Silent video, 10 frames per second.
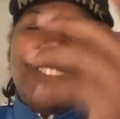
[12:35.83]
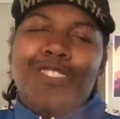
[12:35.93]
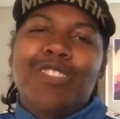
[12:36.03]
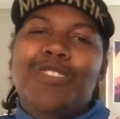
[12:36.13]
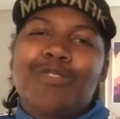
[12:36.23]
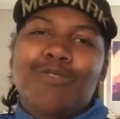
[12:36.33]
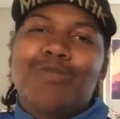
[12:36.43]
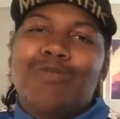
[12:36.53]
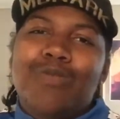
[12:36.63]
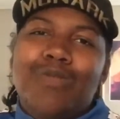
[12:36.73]
or
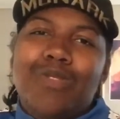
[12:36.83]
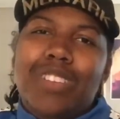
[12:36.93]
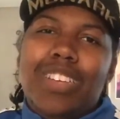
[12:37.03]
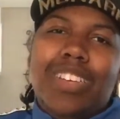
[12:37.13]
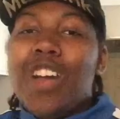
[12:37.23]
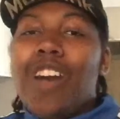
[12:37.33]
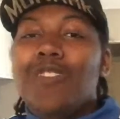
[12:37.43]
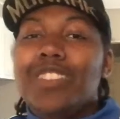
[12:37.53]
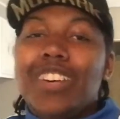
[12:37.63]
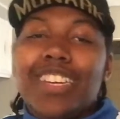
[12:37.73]
know? Or I
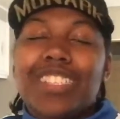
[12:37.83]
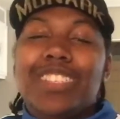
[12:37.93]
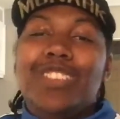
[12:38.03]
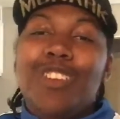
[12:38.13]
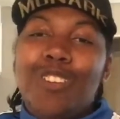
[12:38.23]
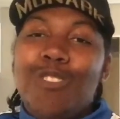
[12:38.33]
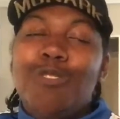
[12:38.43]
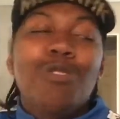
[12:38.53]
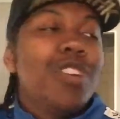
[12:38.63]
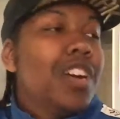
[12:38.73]
would like to
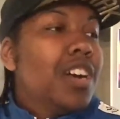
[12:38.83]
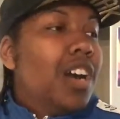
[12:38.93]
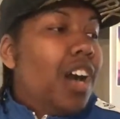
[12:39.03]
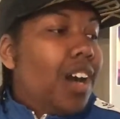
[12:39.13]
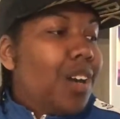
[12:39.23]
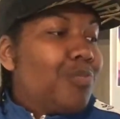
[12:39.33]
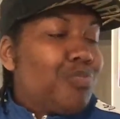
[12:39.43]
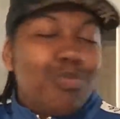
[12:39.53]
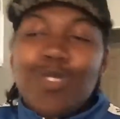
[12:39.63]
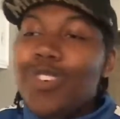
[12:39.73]
know.
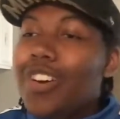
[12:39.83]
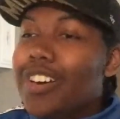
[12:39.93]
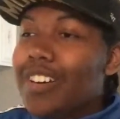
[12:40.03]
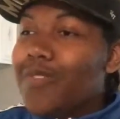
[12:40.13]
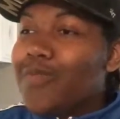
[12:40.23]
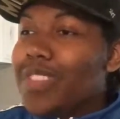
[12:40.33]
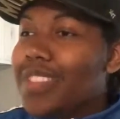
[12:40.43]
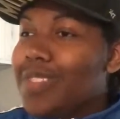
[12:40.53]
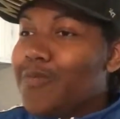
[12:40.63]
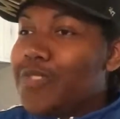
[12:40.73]
Uh,
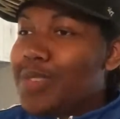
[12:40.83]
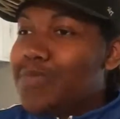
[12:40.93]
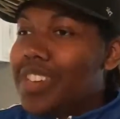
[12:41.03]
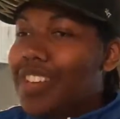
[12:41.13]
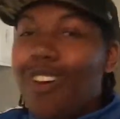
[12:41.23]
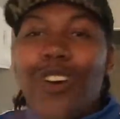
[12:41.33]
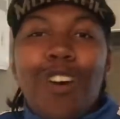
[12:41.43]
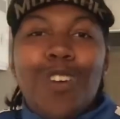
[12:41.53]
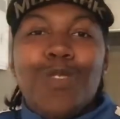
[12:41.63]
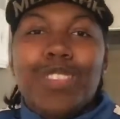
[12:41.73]
flipping
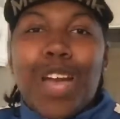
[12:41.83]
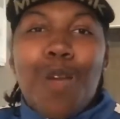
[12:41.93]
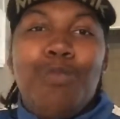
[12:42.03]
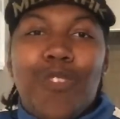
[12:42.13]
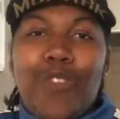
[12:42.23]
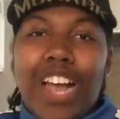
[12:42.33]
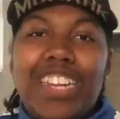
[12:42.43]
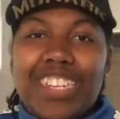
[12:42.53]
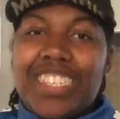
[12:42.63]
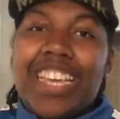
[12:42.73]
all type of
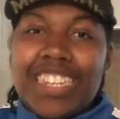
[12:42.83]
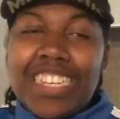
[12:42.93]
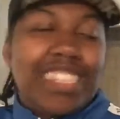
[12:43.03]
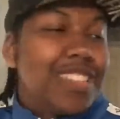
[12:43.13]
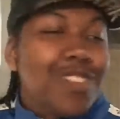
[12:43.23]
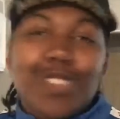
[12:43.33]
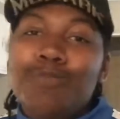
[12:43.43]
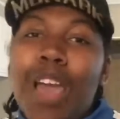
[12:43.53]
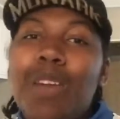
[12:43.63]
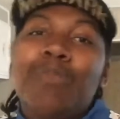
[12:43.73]
fighting techniques on
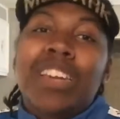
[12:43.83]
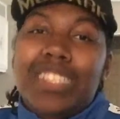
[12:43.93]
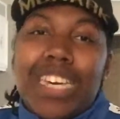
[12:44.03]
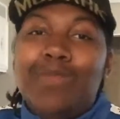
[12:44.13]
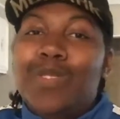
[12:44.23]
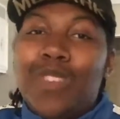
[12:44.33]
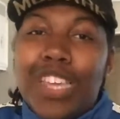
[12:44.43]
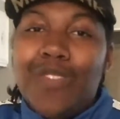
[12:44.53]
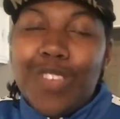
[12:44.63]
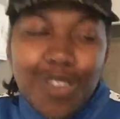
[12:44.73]
some Batman type
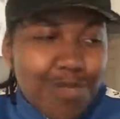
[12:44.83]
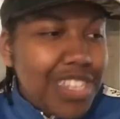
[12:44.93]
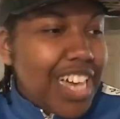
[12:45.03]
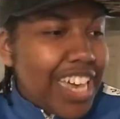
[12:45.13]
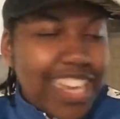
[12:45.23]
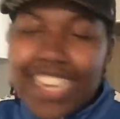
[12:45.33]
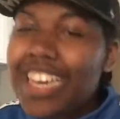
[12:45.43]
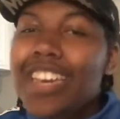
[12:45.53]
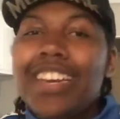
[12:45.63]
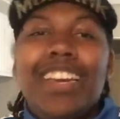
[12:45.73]
joint, you feel me? Like,